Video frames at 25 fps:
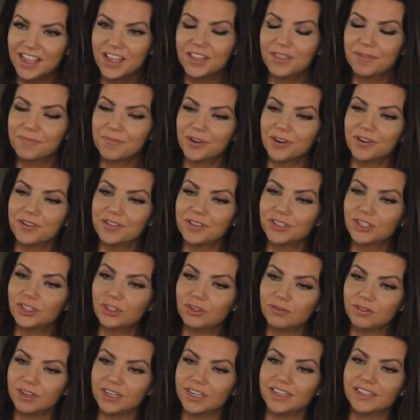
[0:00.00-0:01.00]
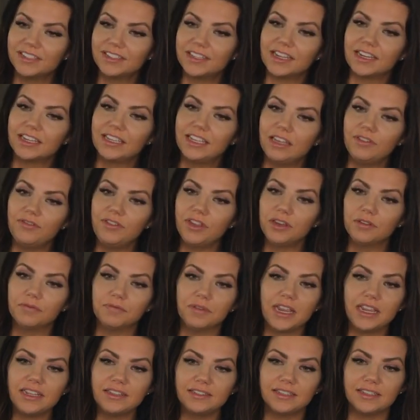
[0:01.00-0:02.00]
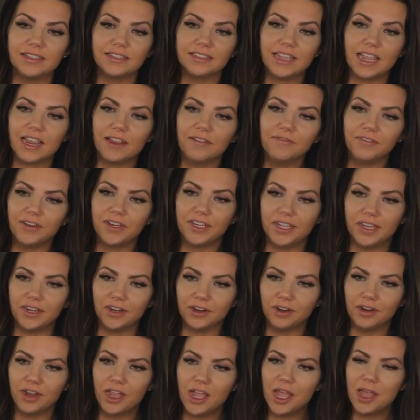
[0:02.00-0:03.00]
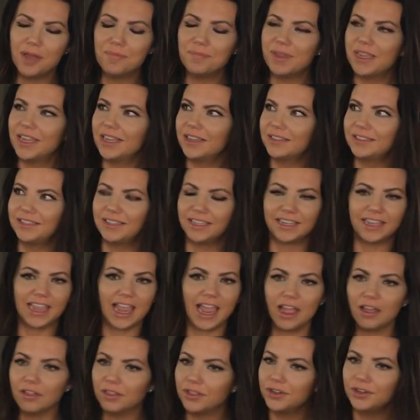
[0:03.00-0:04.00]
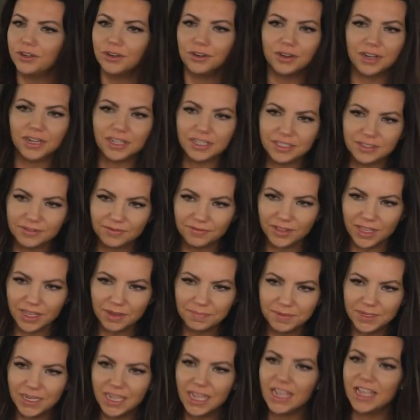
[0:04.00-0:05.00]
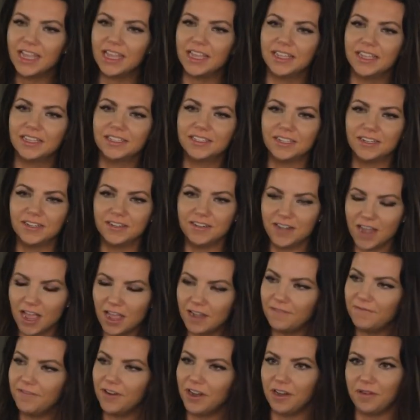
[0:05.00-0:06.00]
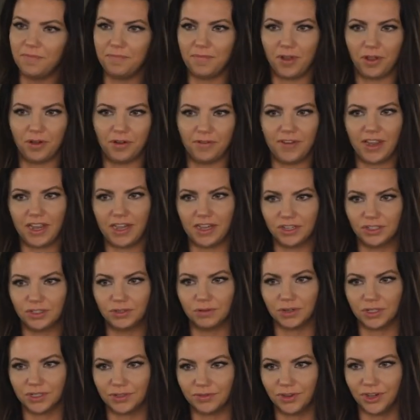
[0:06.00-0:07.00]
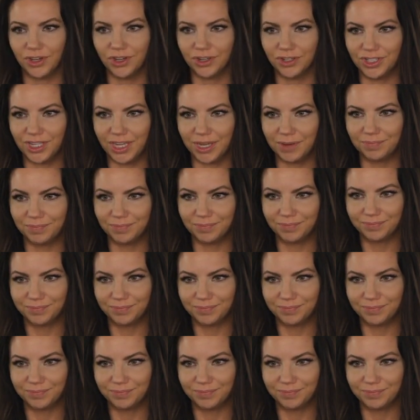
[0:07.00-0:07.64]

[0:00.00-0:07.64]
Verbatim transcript: The moral of the story is that giving raises every year because the calendar has flipped is not a very motivating source for your team.